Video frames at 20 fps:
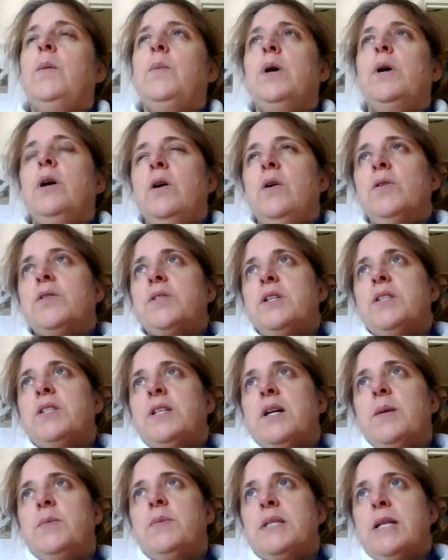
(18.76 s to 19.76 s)
But also
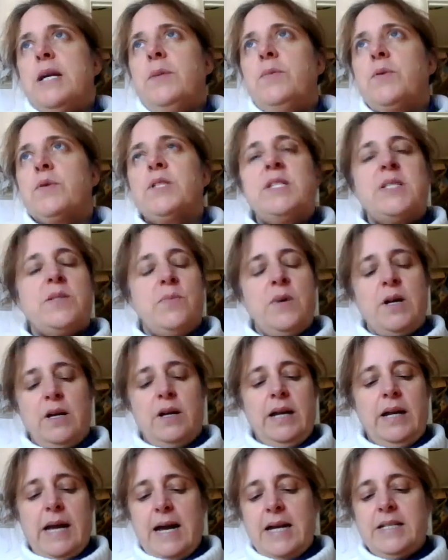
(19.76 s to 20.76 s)
times tables, it's a bit
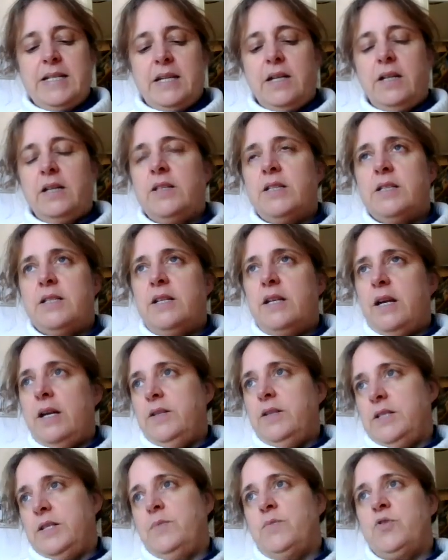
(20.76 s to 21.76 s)
like adding
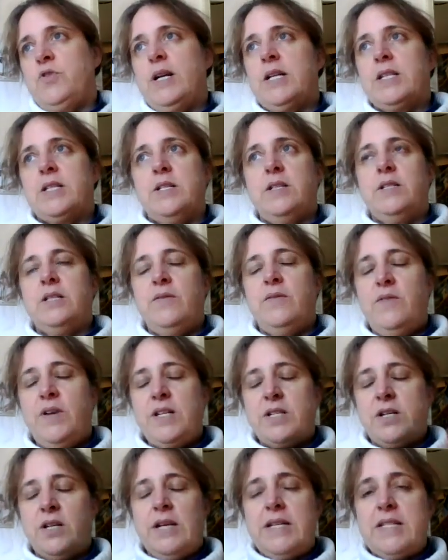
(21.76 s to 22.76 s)
and subtraction,
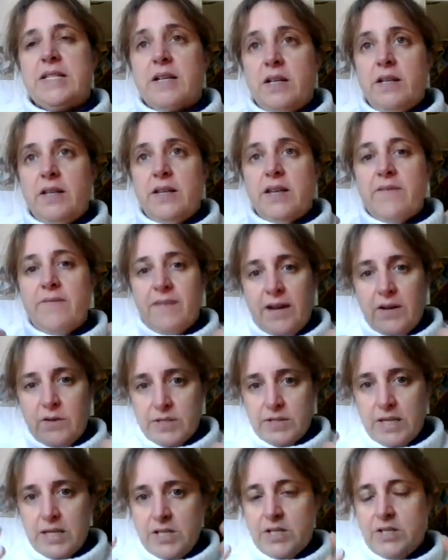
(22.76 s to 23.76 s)
division. It's kind of the
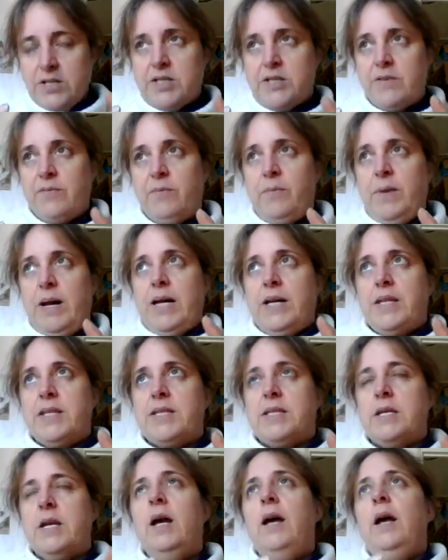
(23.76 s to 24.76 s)
foundations of
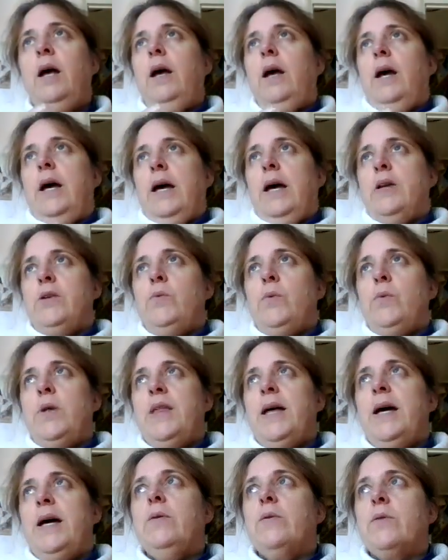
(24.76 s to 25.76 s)
maths. And
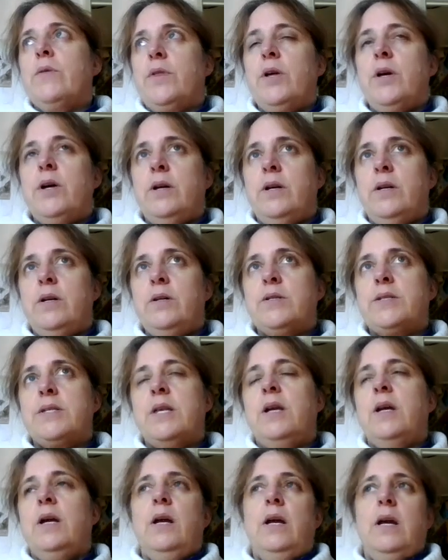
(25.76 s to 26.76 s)
without
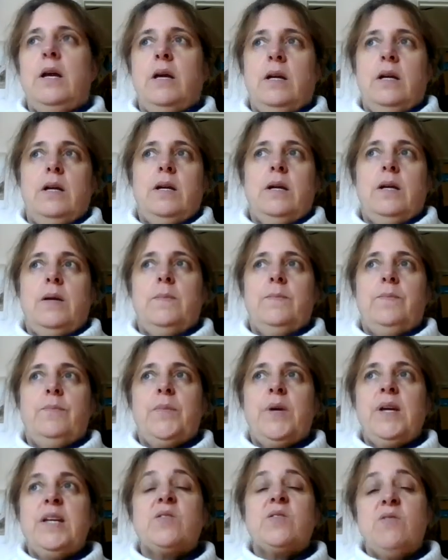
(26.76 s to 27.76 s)
those,
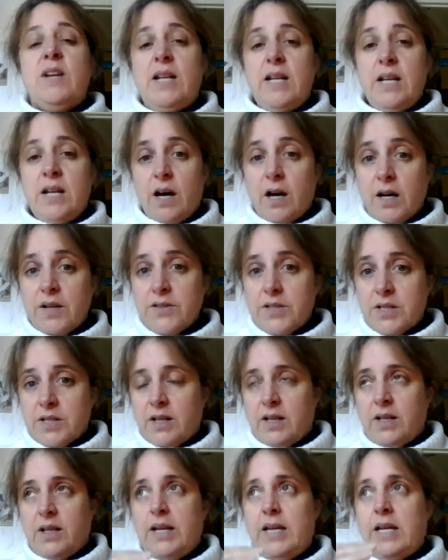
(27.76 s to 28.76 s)
it's really hard to
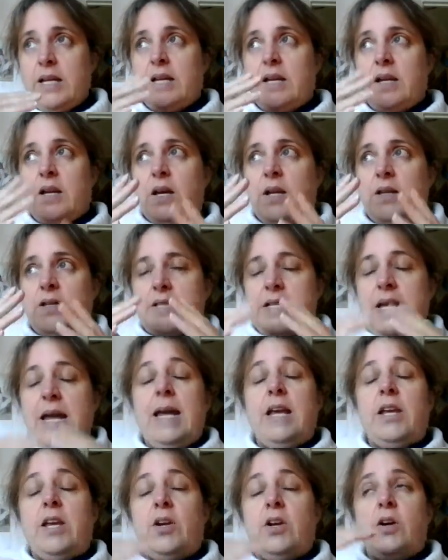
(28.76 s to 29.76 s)
kind of like
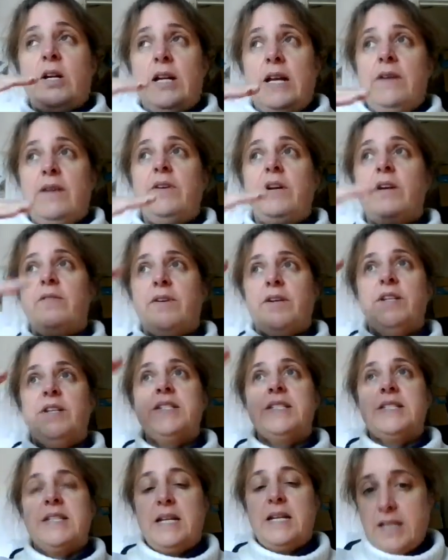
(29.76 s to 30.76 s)
take your level of
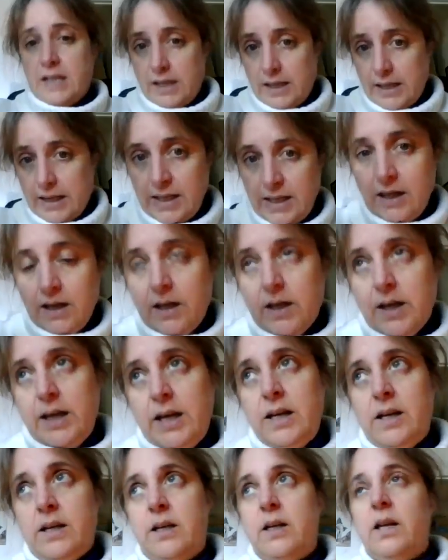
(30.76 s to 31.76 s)
understanding any
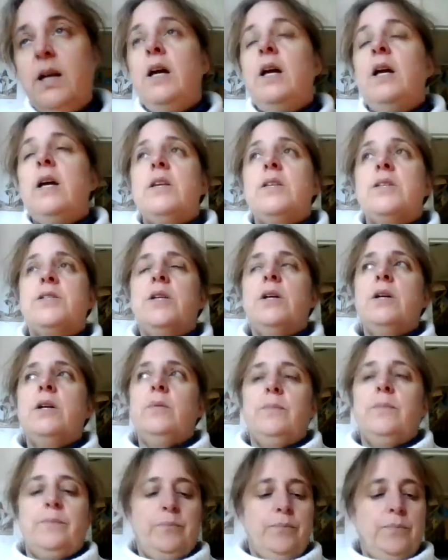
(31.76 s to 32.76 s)
higher.
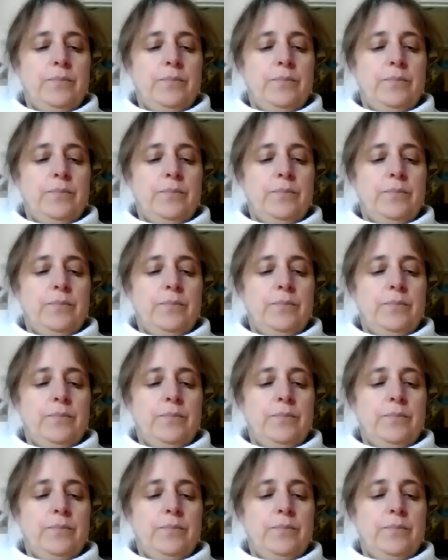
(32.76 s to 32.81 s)
So